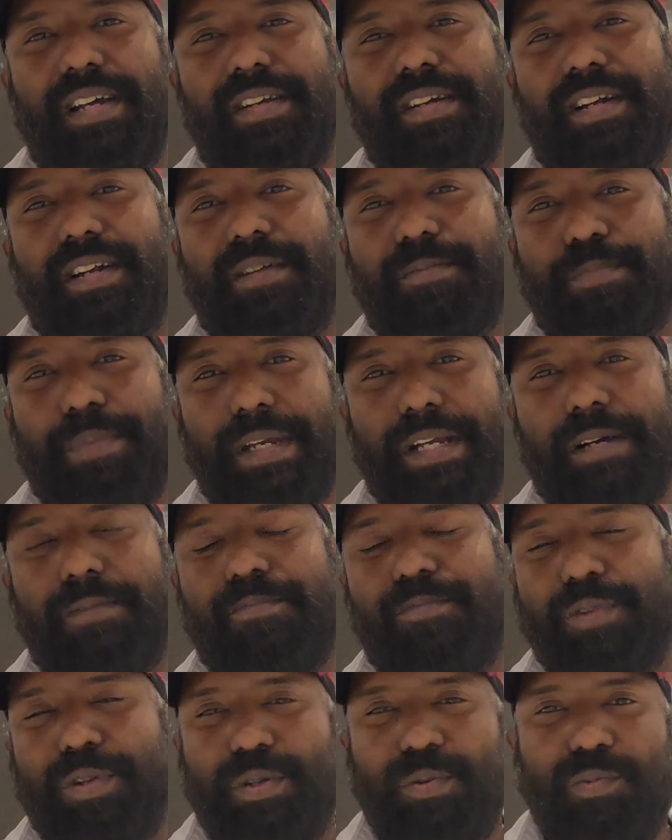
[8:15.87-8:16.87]
you got to pick
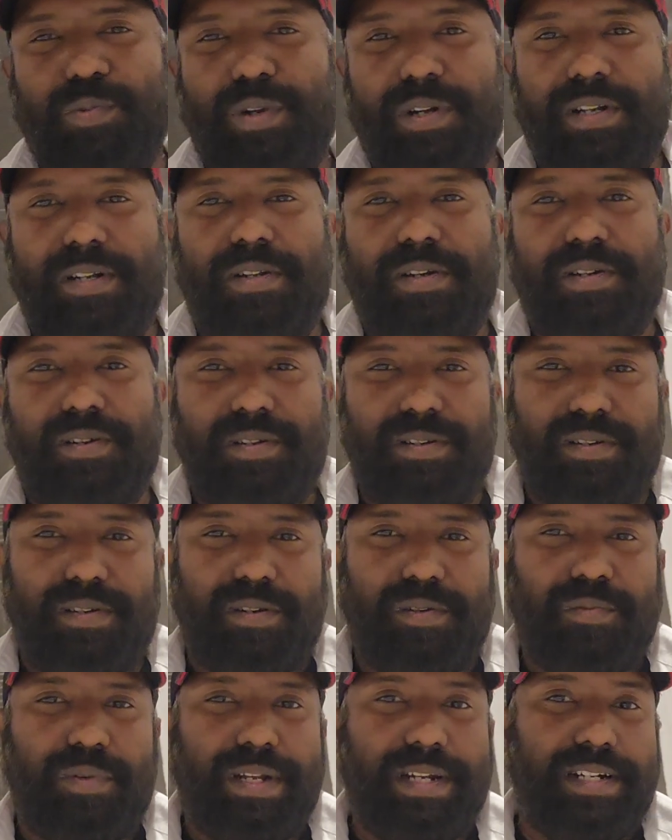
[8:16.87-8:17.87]
up what you want
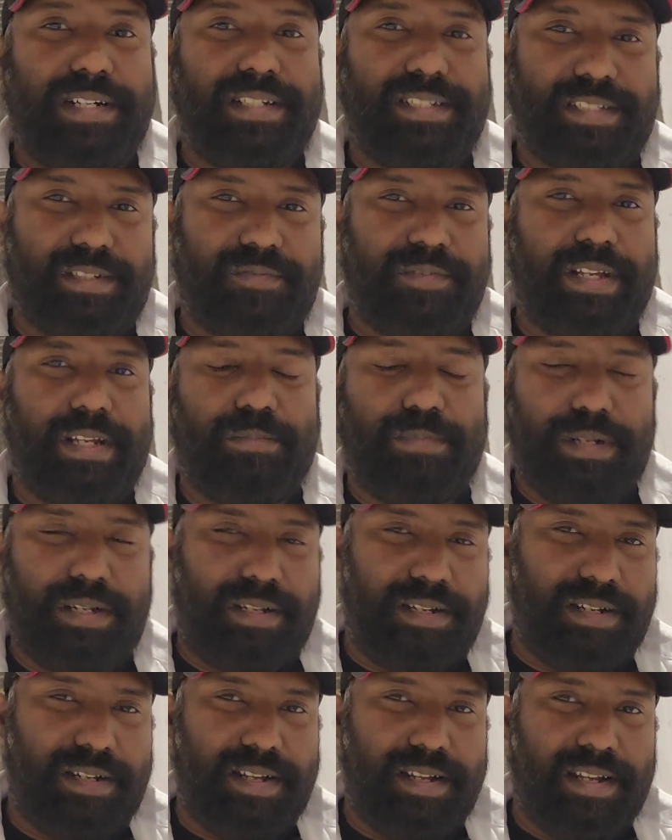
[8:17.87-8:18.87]
when it is
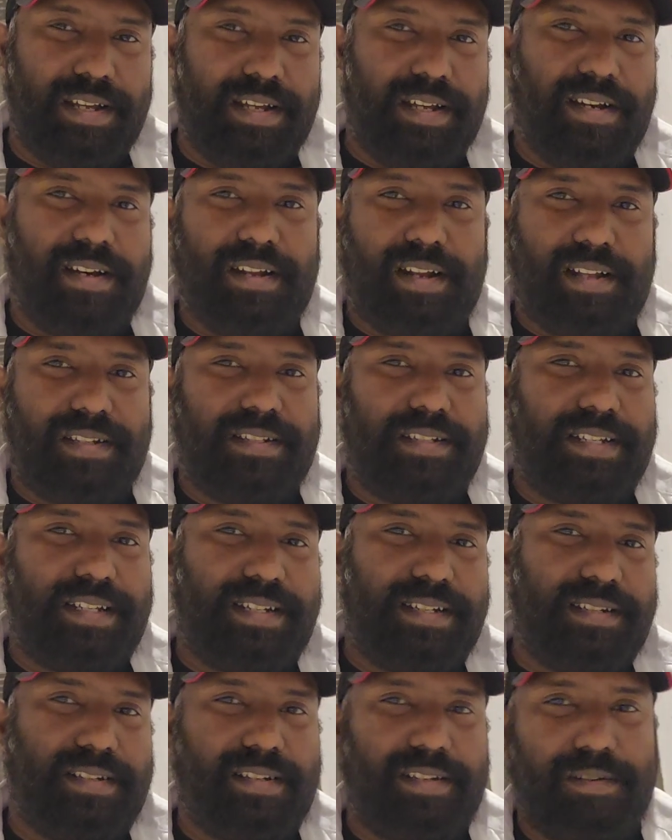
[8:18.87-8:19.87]
available, rather
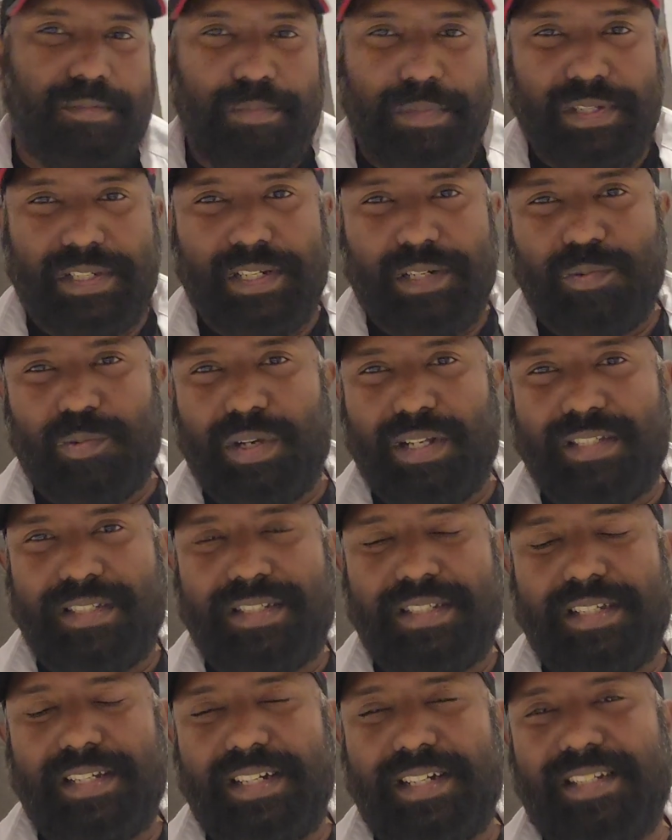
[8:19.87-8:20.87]
than miss it
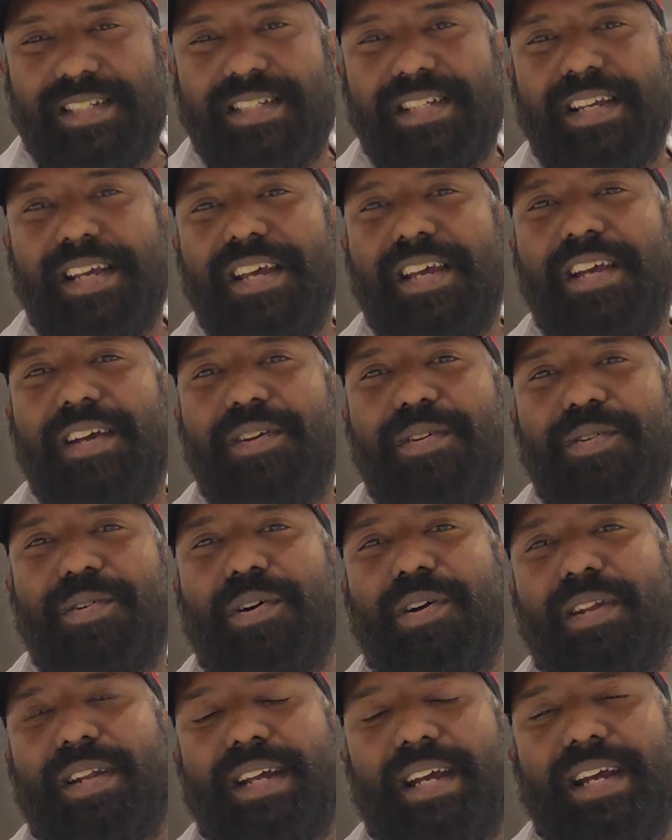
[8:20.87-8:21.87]
once it's
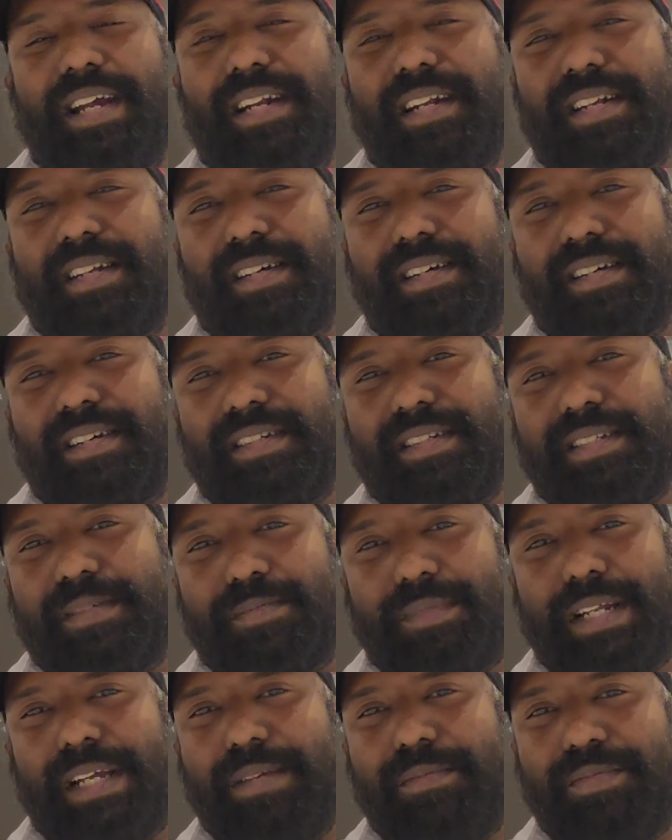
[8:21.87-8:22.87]
gone. And
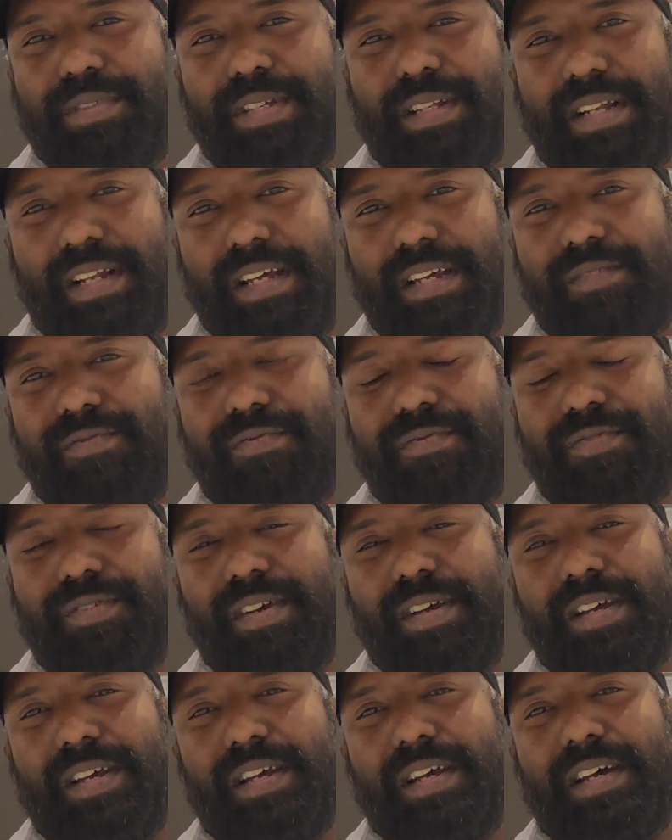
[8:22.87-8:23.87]
sometimes in life
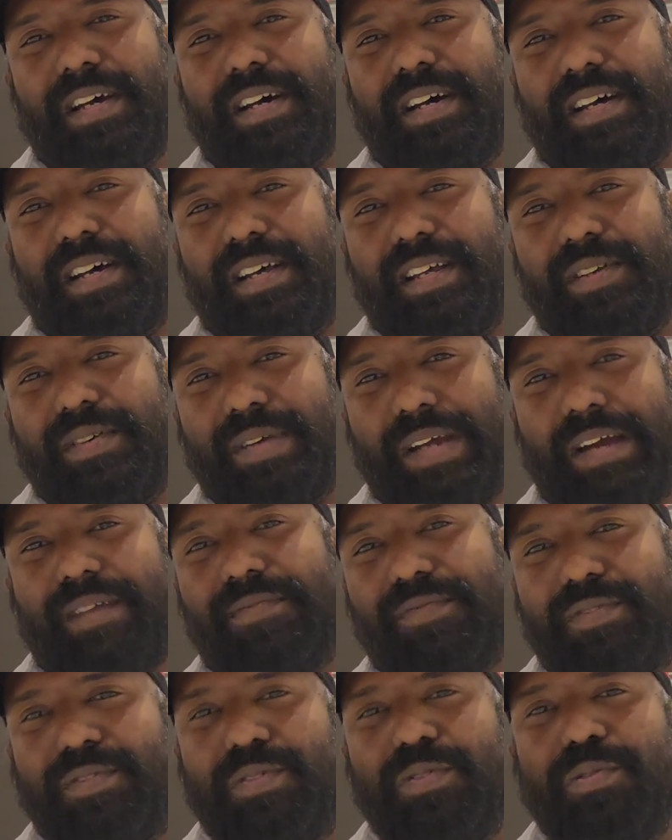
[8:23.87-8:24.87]
you
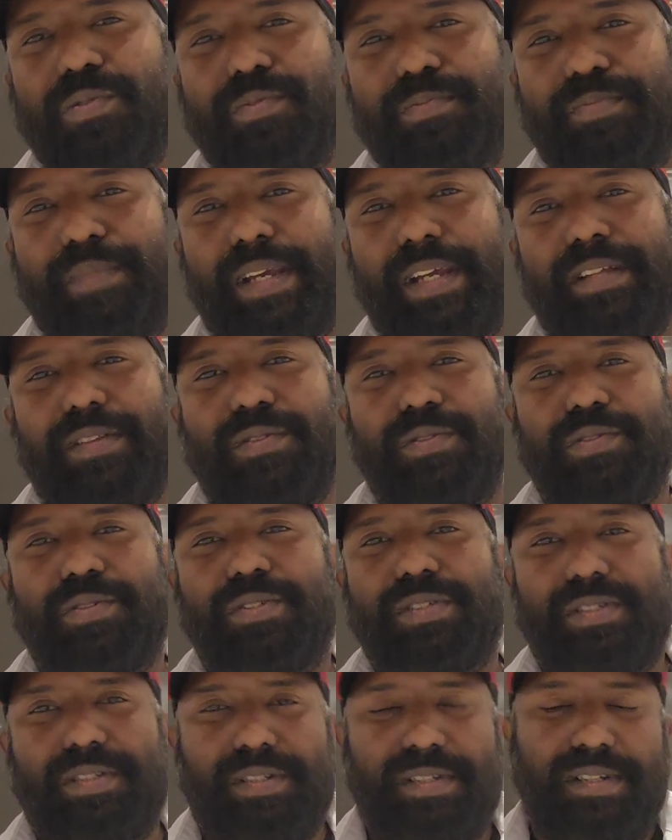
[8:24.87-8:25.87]
have to make
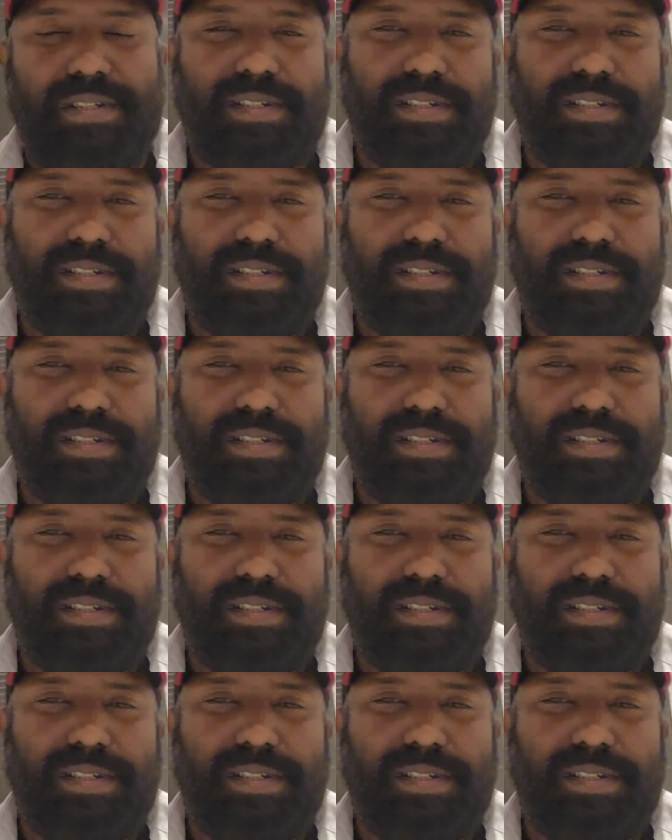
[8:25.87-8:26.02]
those